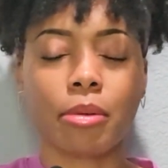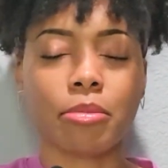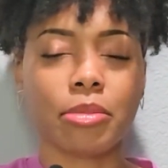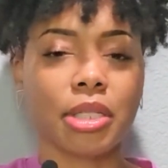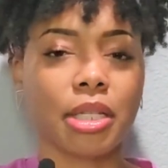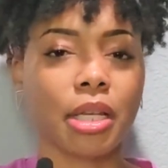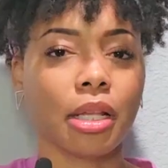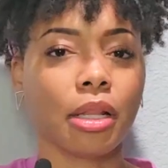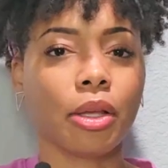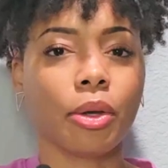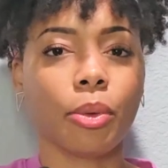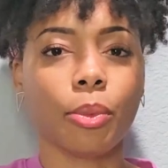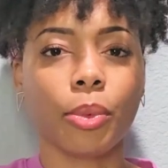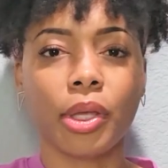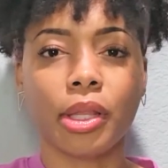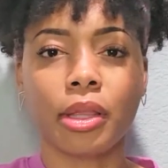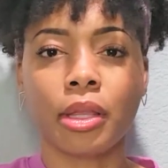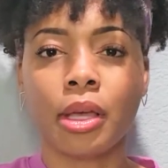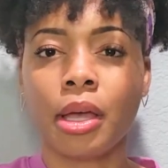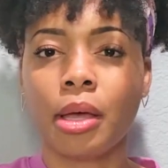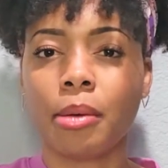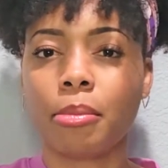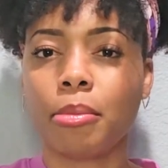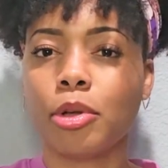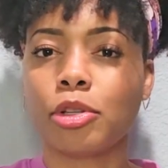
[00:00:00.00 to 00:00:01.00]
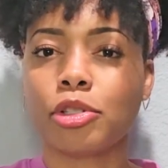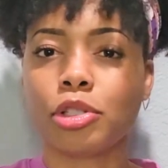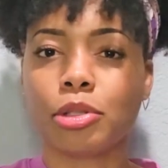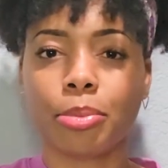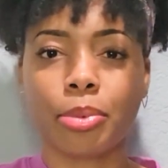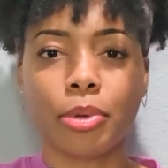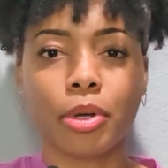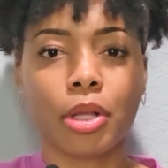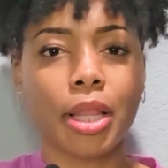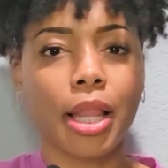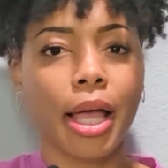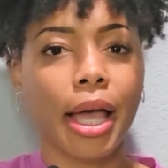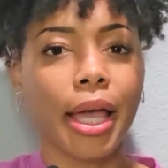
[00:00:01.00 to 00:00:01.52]
dealing with
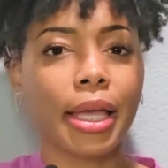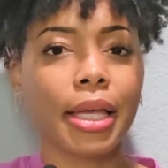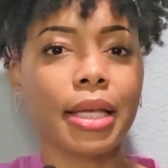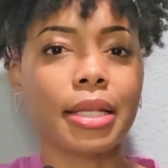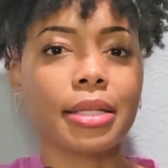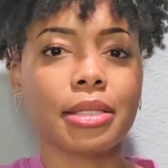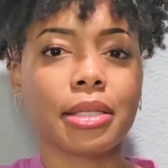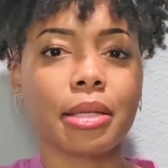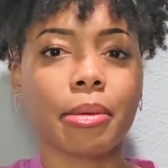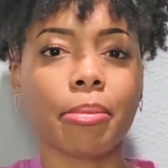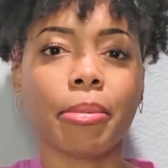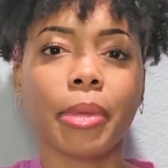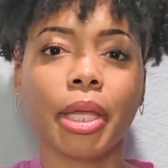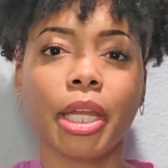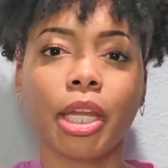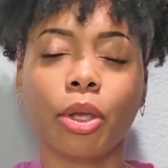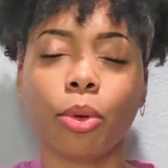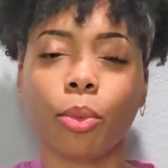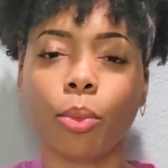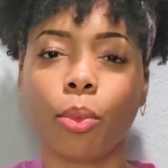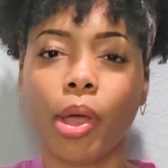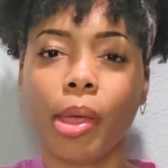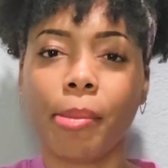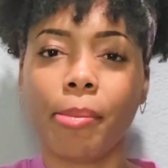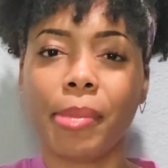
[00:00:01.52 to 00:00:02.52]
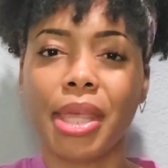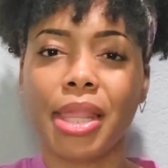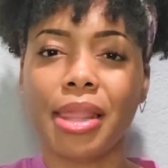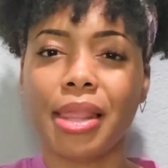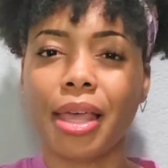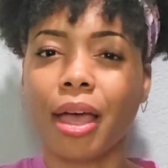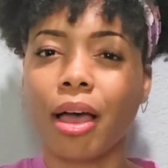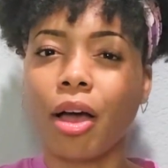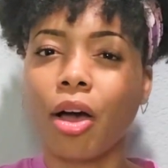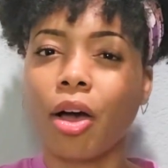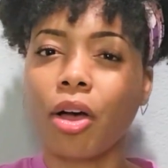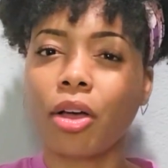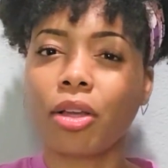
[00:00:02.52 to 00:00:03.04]
multiple clients and many women
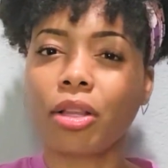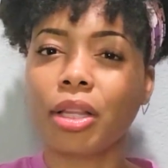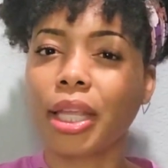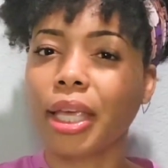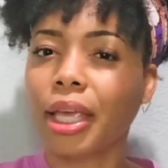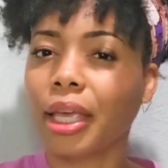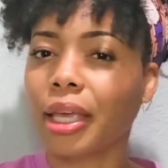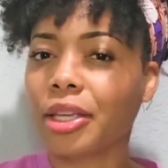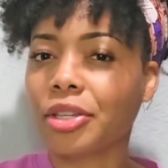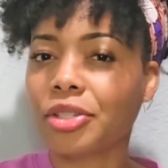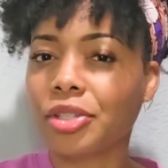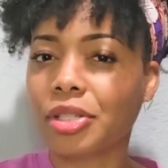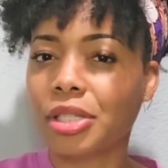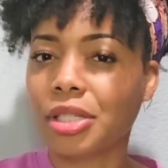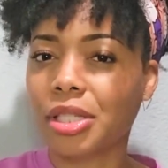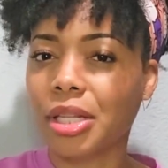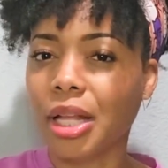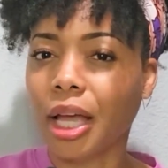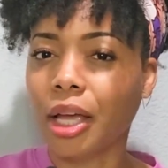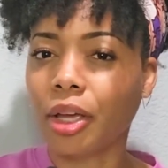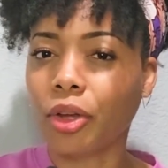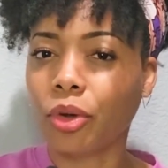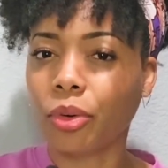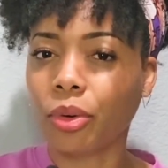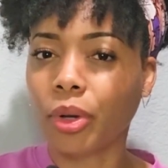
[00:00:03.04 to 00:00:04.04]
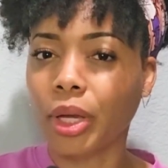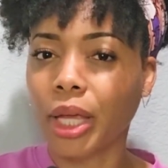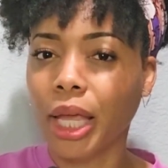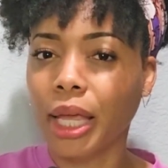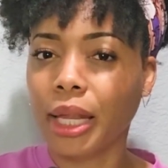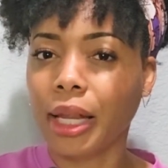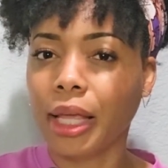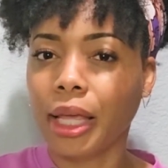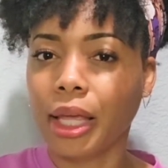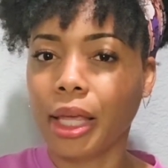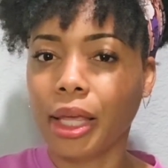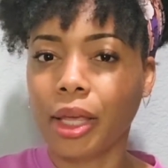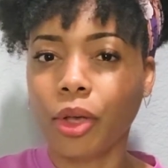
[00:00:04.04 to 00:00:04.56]
that all leakage is not
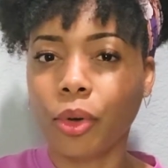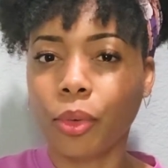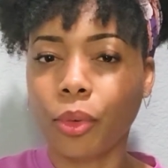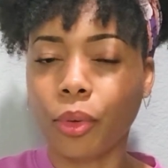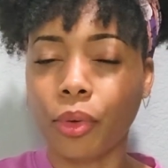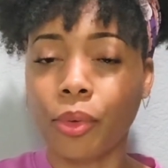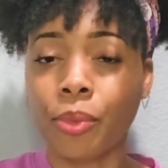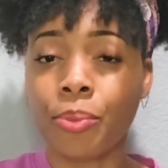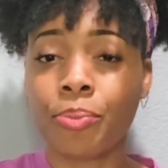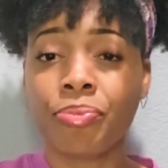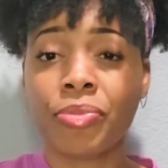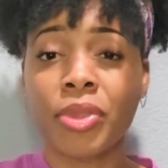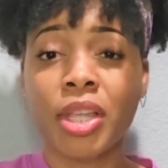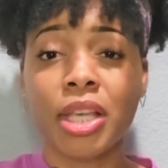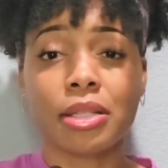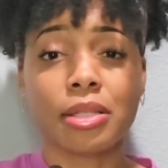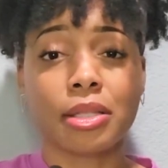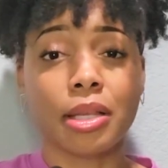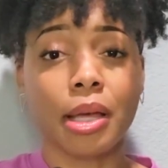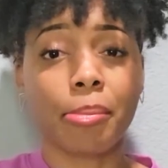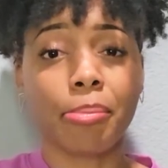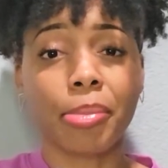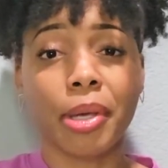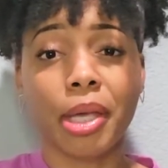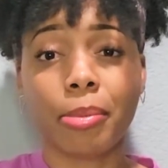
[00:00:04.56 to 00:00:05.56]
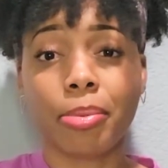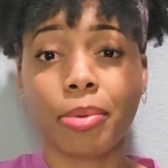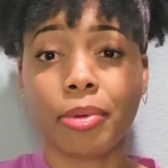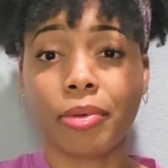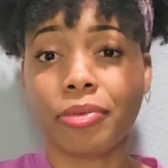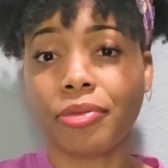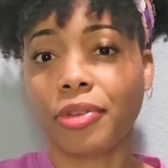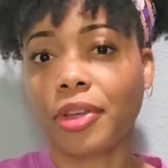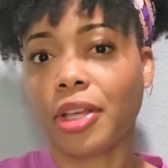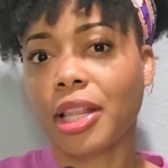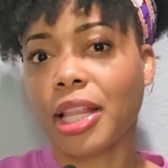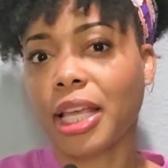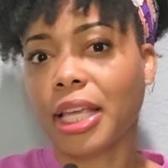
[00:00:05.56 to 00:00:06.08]
created equal. Some people
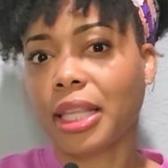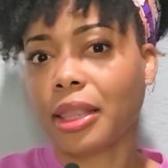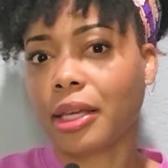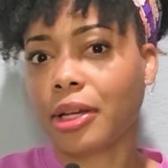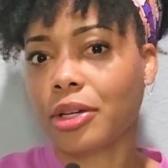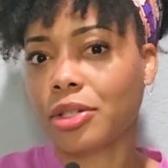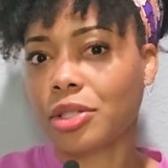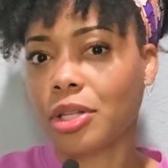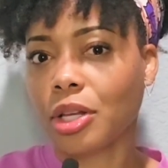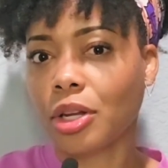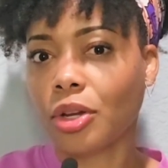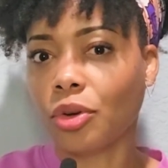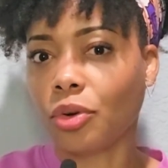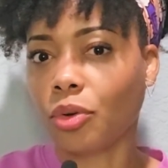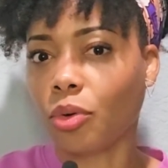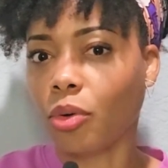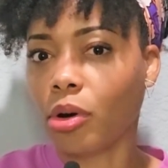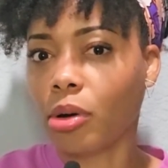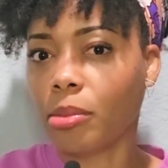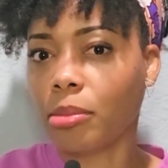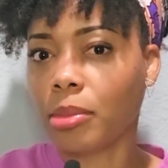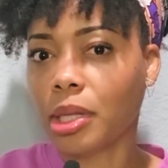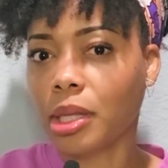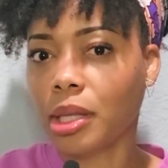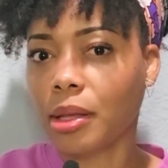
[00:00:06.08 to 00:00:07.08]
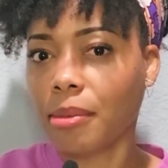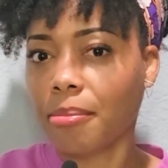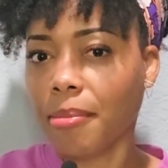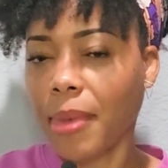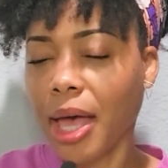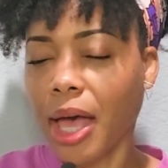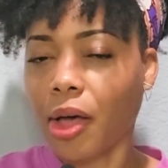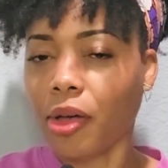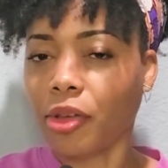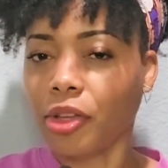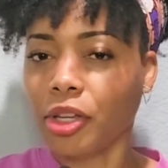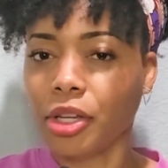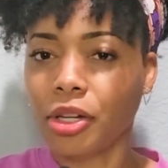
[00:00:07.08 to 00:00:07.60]
feel like there's a normal
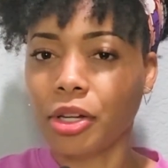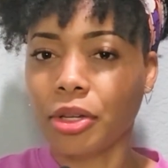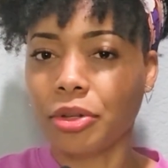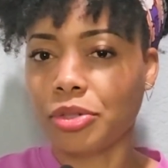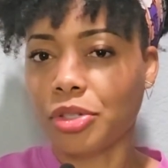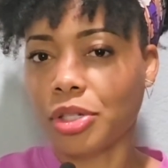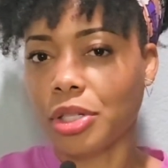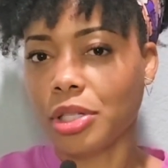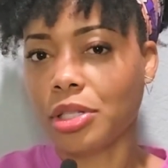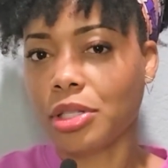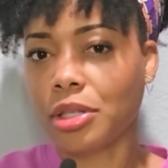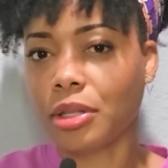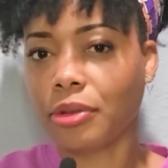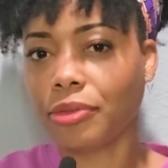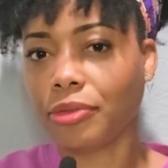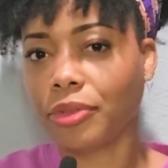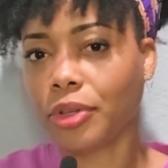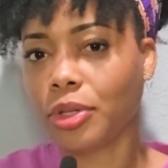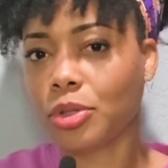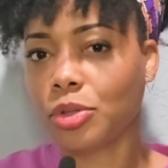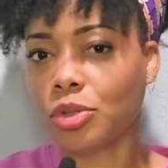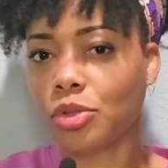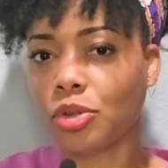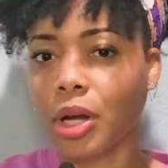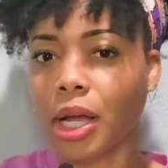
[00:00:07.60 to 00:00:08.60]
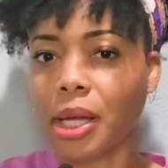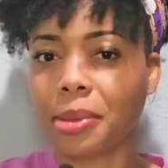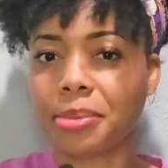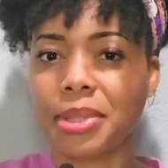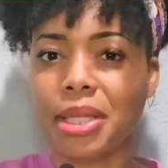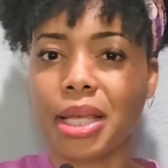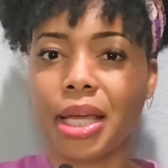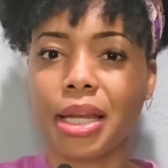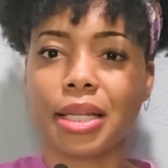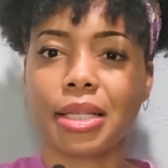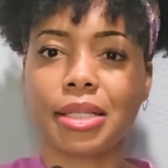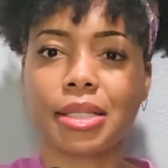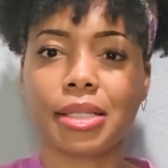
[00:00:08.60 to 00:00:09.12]
amount, just the few drops
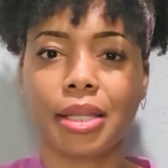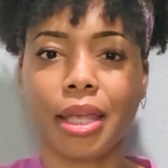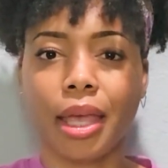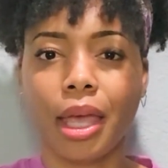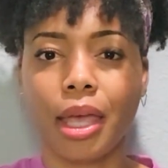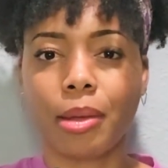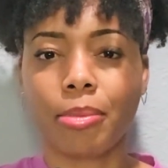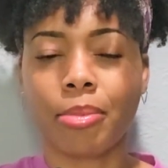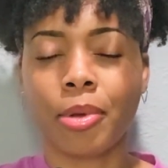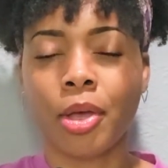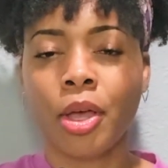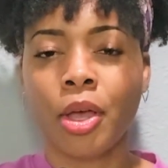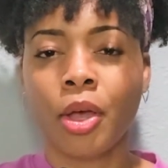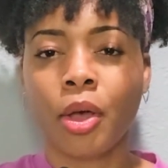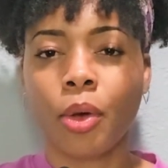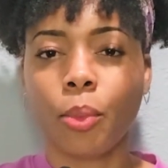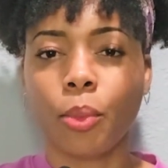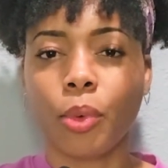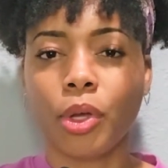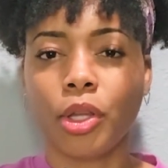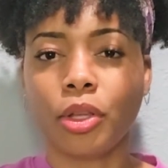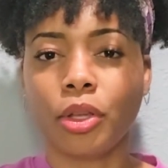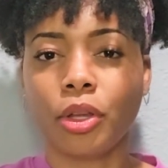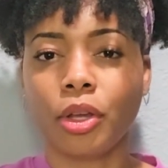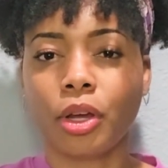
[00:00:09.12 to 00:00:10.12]
that escape when